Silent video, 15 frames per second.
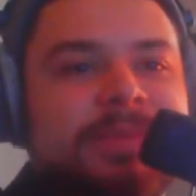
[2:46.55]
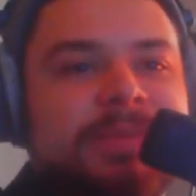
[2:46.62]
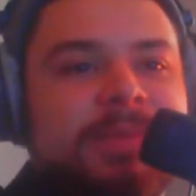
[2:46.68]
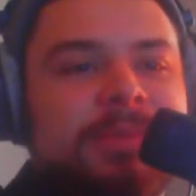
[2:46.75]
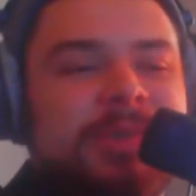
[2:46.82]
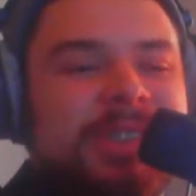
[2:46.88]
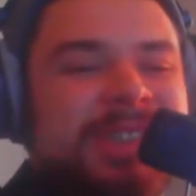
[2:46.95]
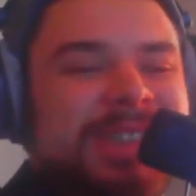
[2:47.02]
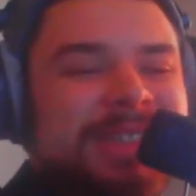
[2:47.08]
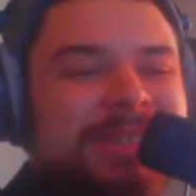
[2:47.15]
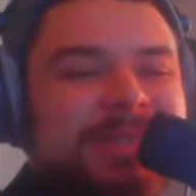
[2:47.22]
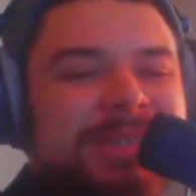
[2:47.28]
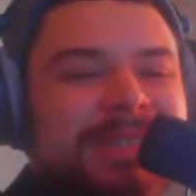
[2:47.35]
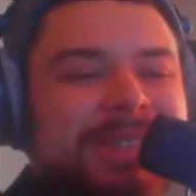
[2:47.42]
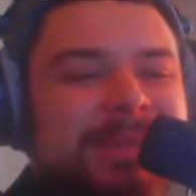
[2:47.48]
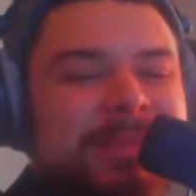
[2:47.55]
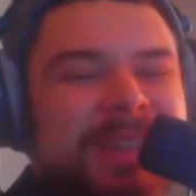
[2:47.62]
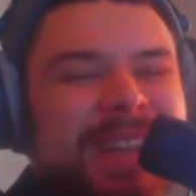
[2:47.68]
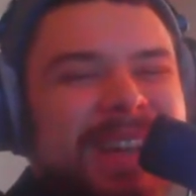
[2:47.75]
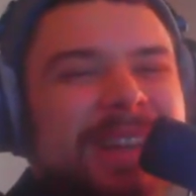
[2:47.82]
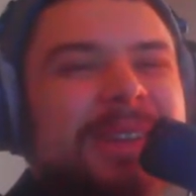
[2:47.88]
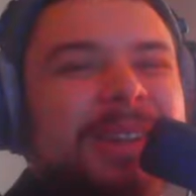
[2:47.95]

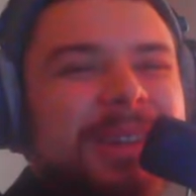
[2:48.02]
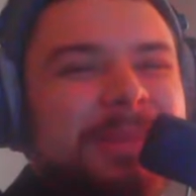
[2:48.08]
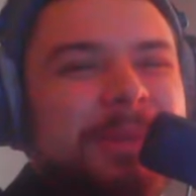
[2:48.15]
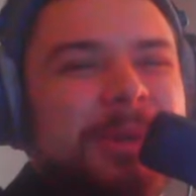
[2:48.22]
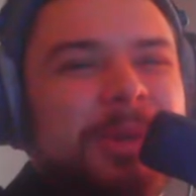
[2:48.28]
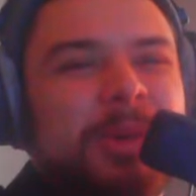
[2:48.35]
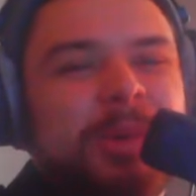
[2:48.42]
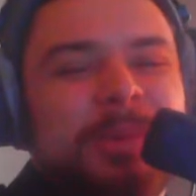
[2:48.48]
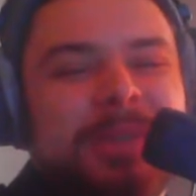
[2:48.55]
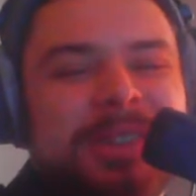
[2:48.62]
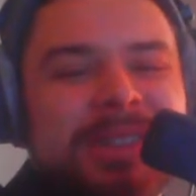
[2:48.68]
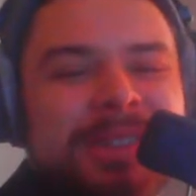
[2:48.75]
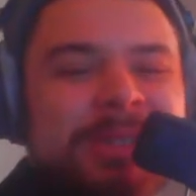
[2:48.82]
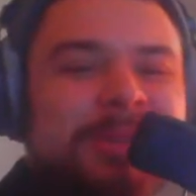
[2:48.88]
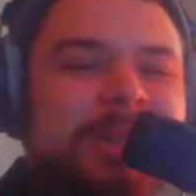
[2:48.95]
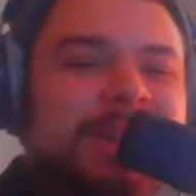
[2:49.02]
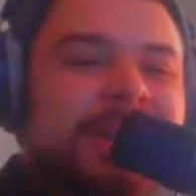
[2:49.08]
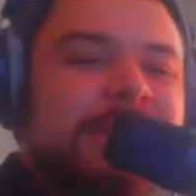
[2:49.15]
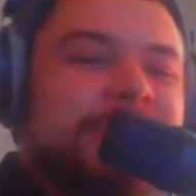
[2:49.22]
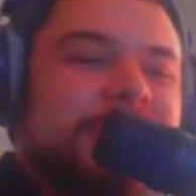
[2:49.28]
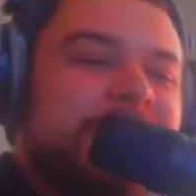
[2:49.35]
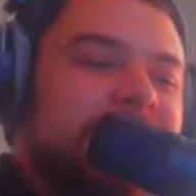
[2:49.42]
I'm a normie when it
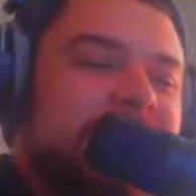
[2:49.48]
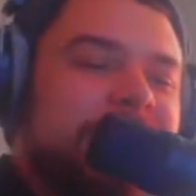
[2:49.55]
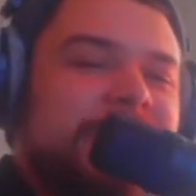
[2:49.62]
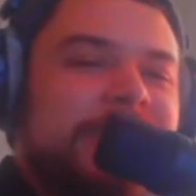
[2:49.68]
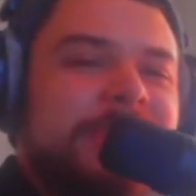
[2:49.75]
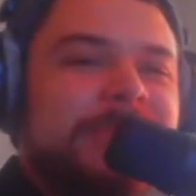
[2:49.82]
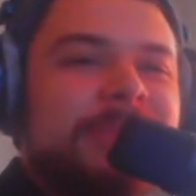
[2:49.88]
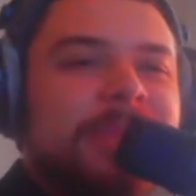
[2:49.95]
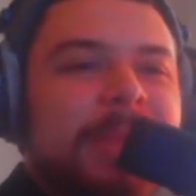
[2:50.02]
comes to crypto.